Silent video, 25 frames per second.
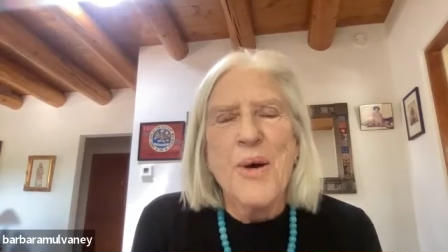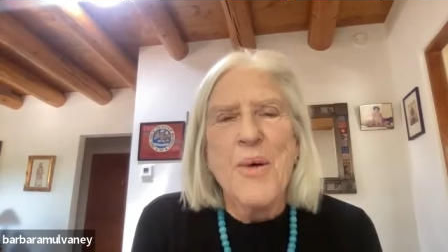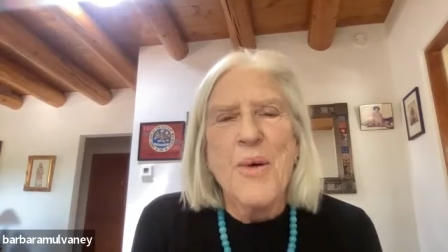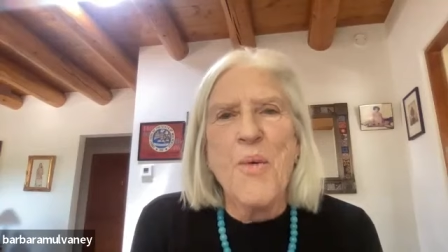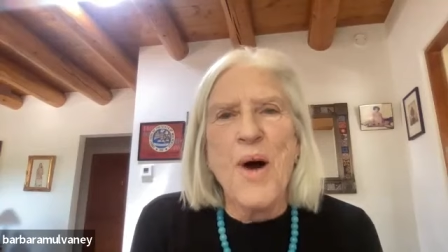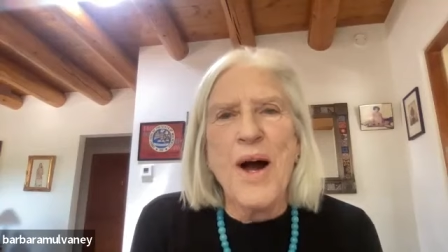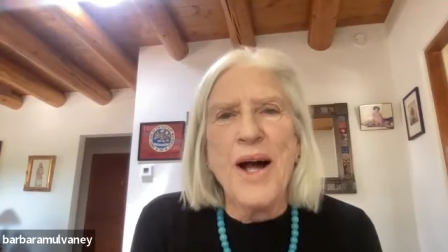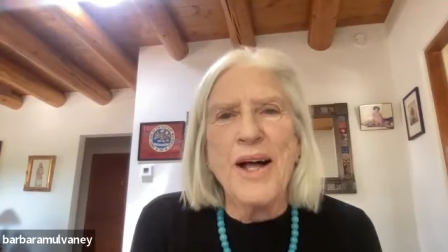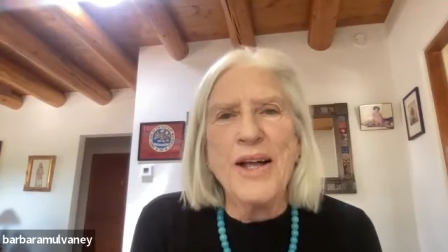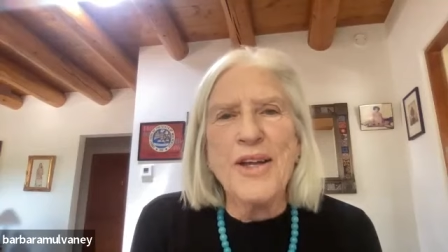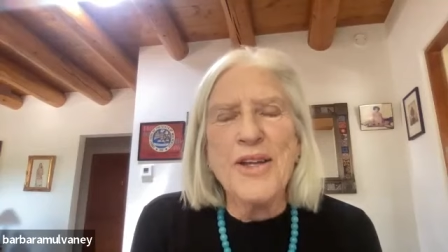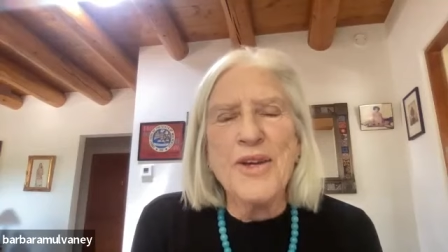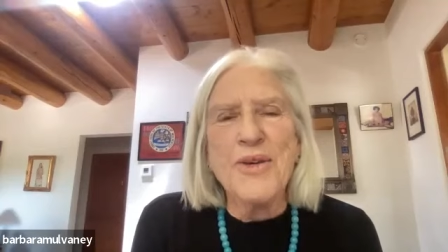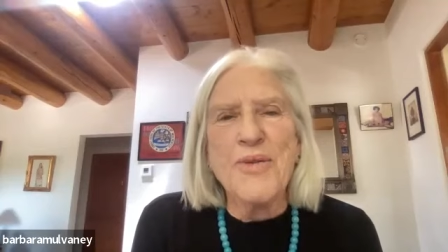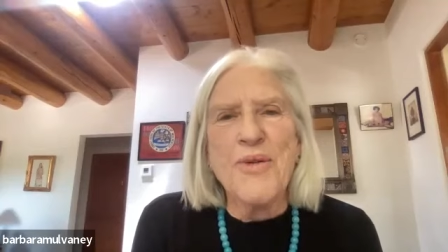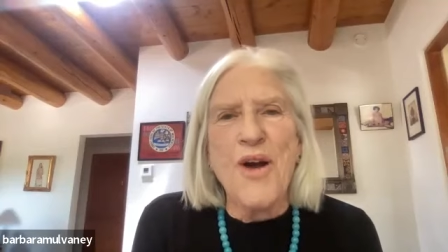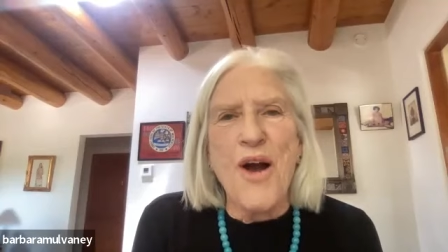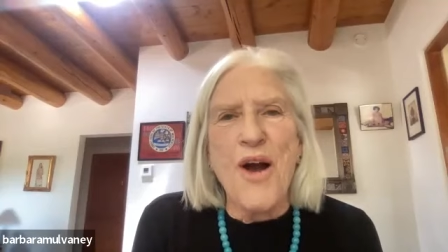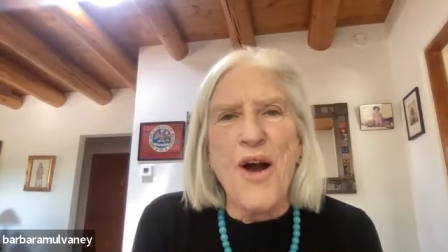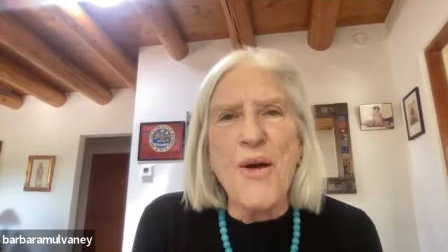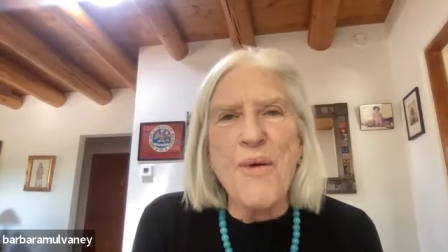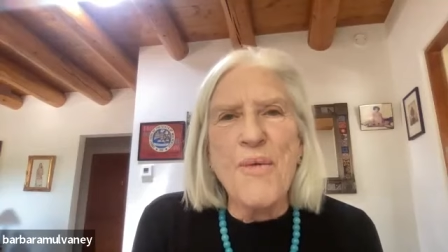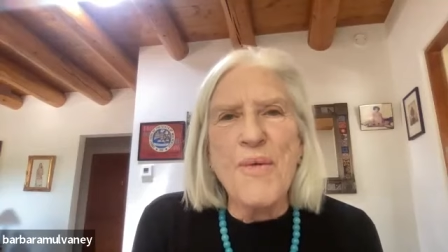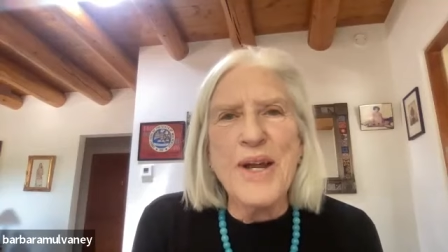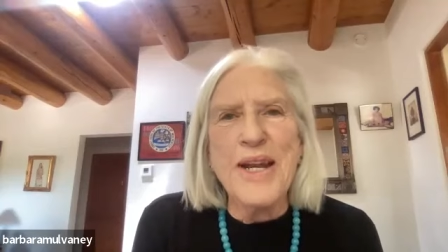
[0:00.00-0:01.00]
while
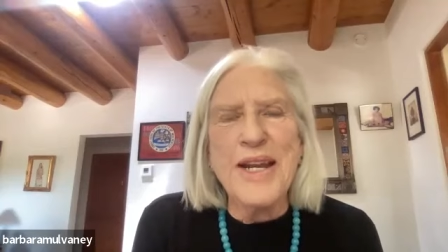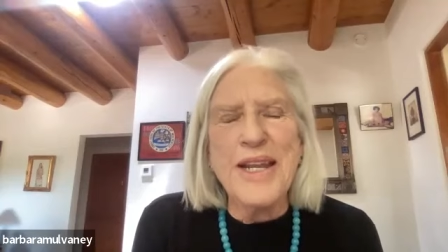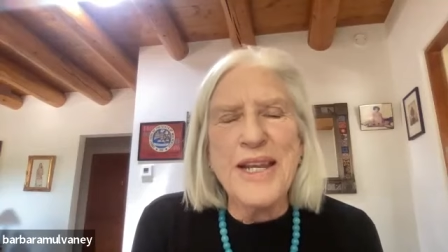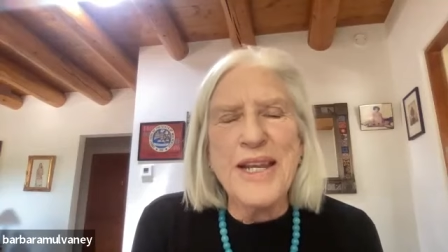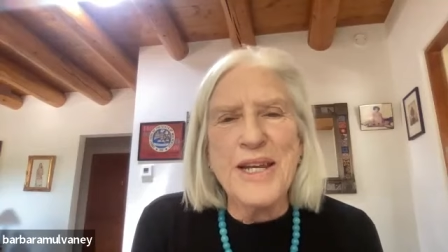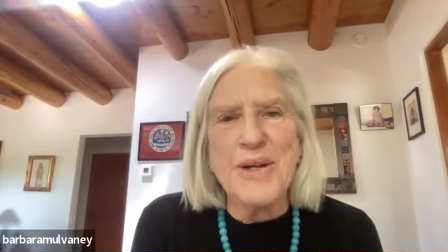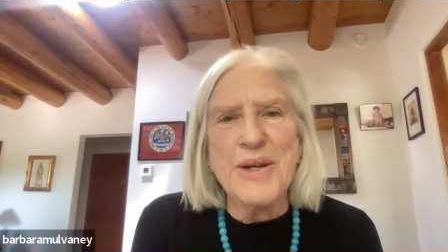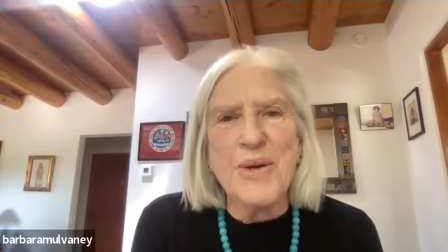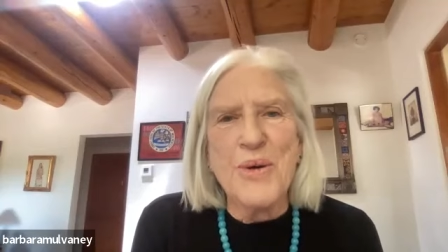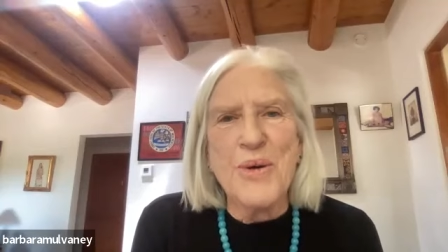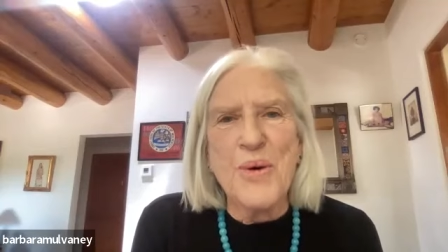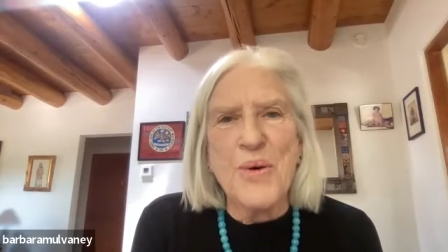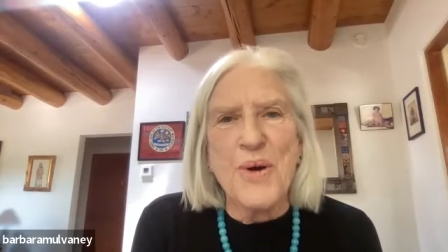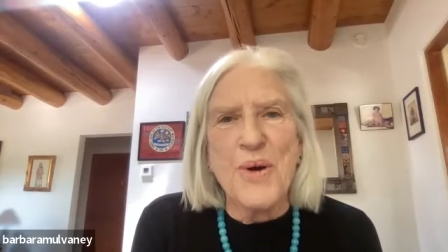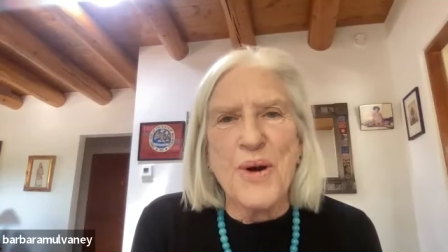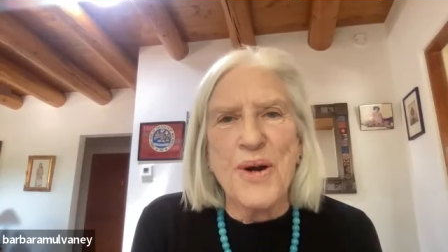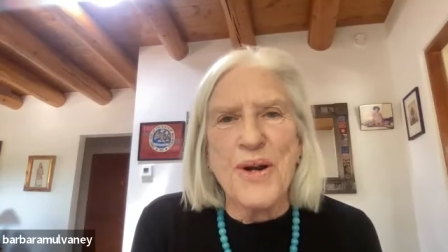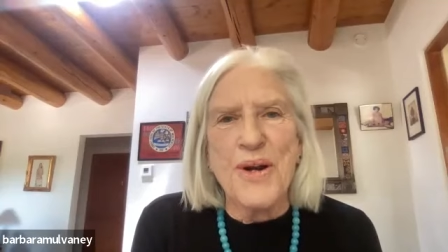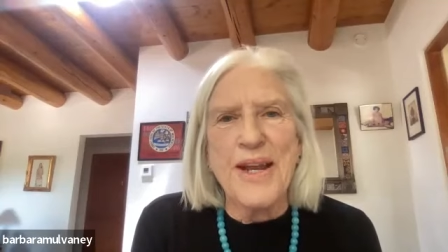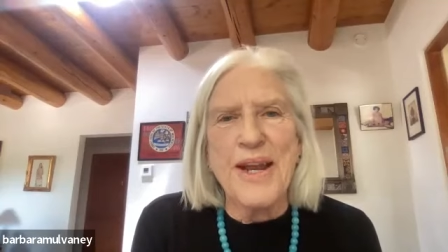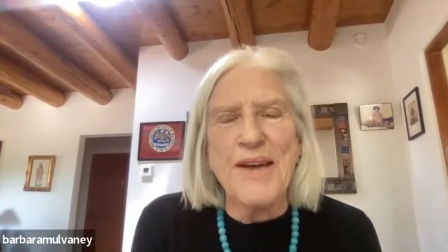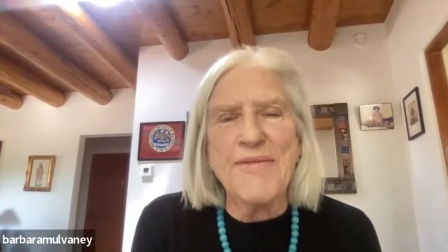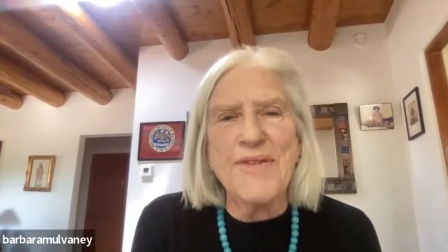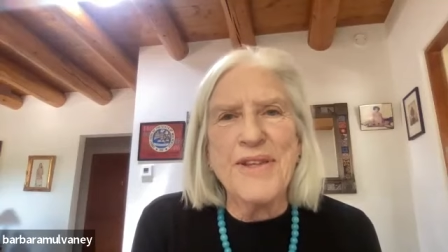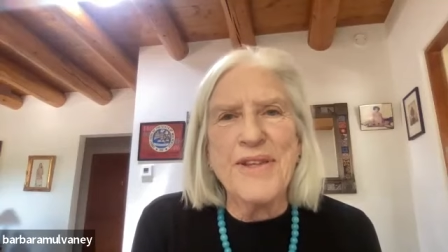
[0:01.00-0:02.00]
you're already in
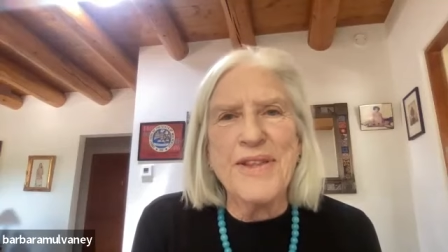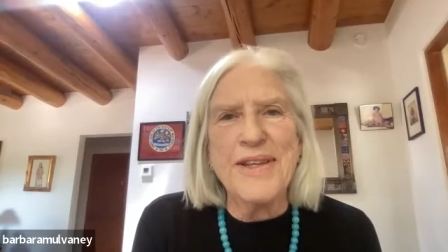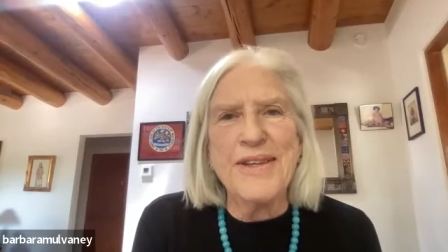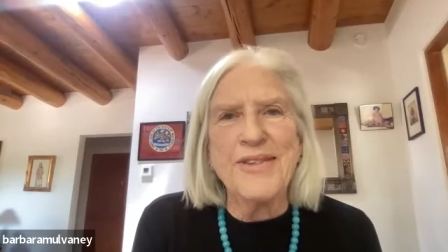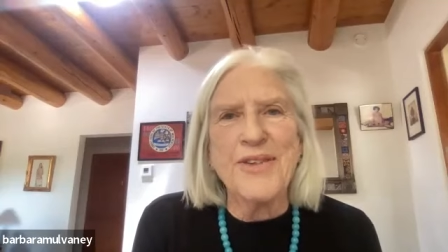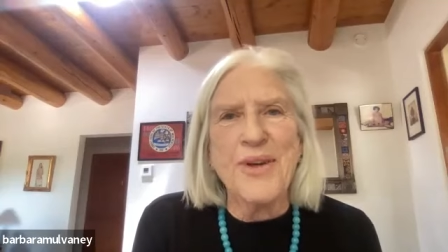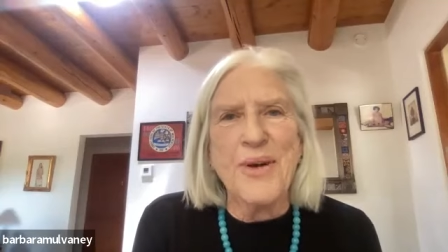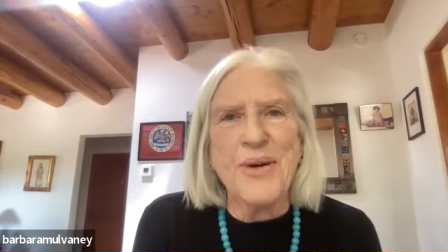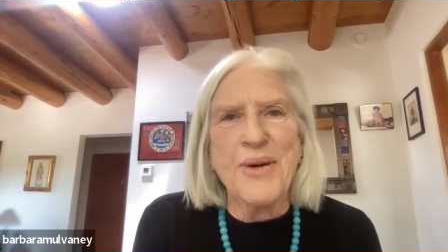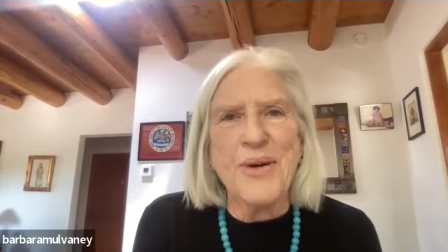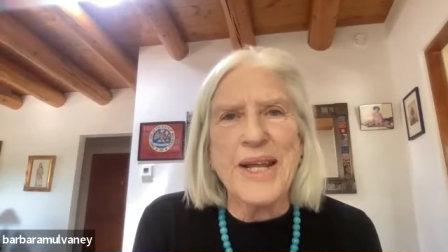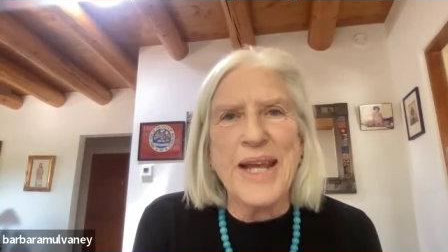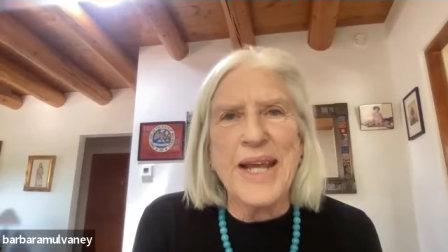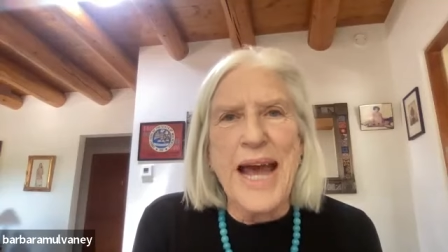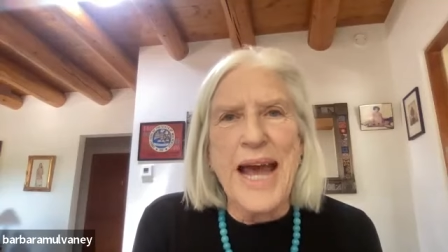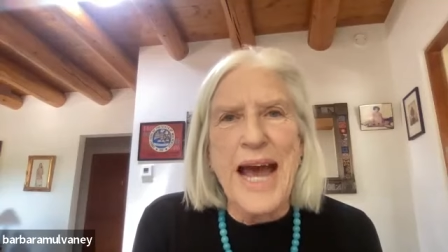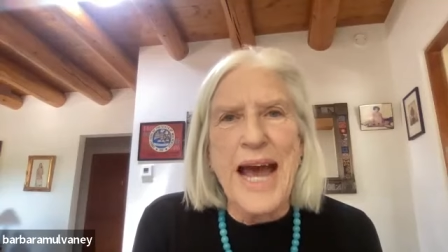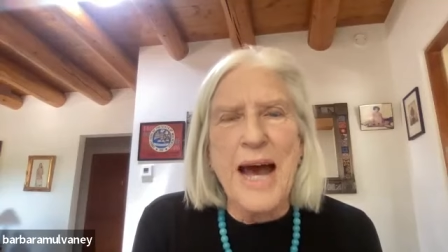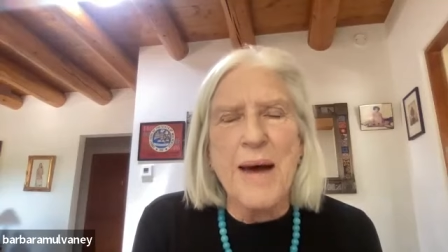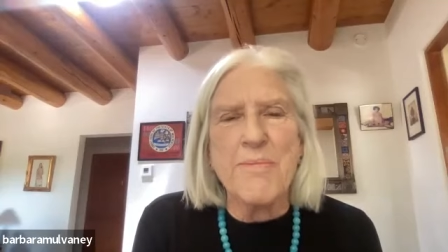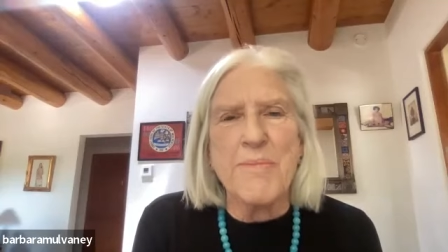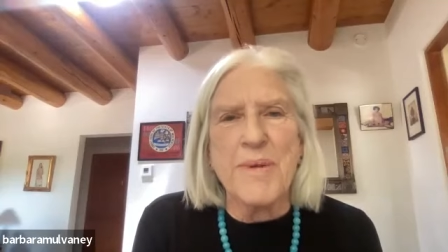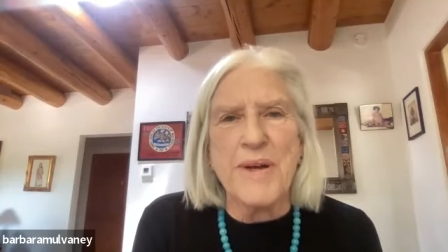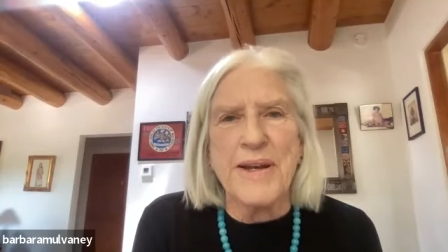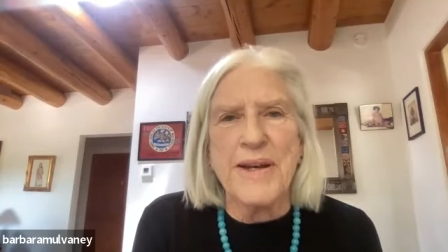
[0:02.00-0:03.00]
court, everything's already
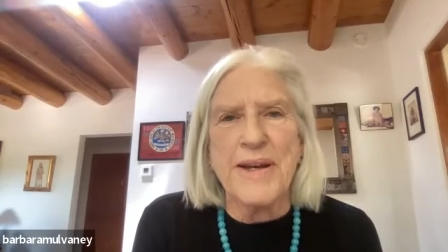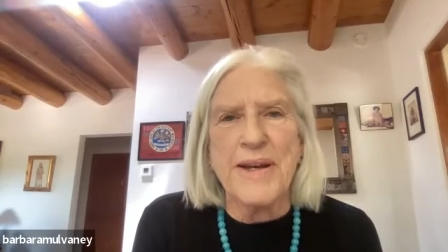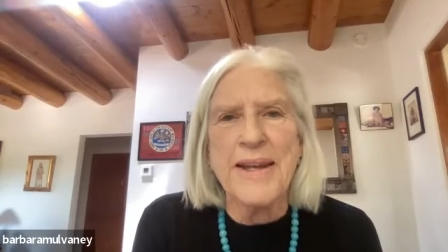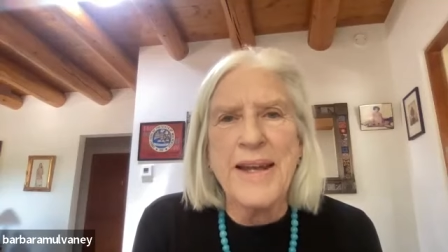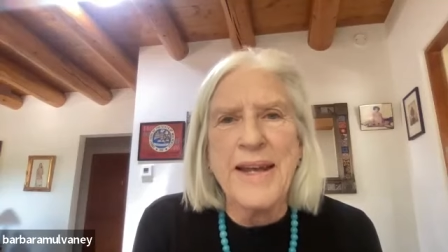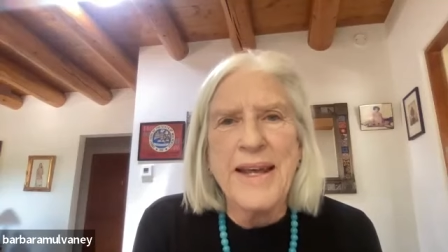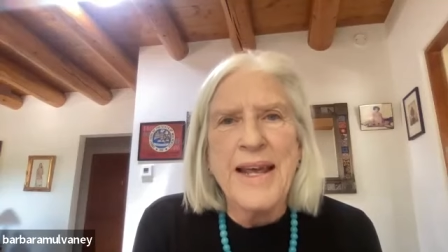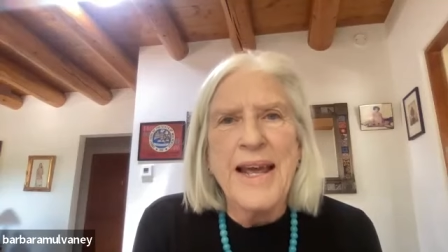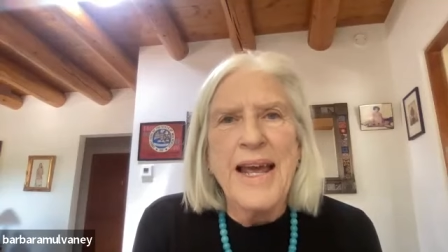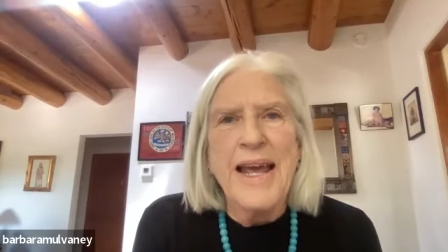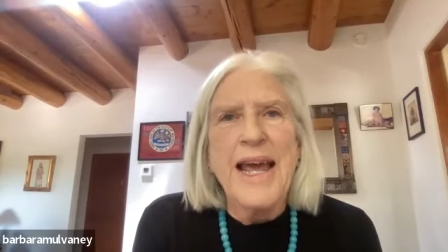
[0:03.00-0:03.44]
happened,